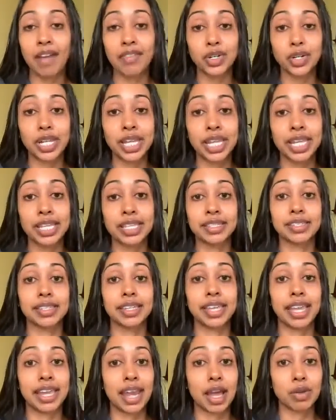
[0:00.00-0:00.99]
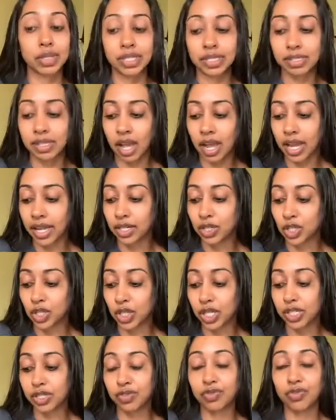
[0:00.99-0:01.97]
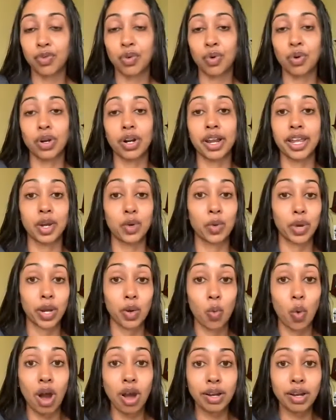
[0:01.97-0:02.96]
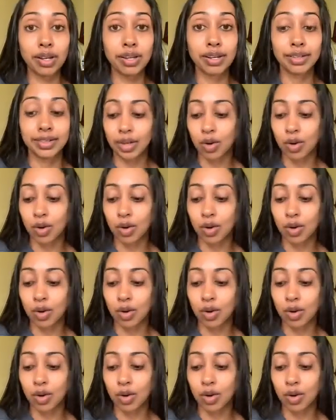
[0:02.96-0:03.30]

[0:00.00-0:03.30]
your kids get outside just for a quick walk,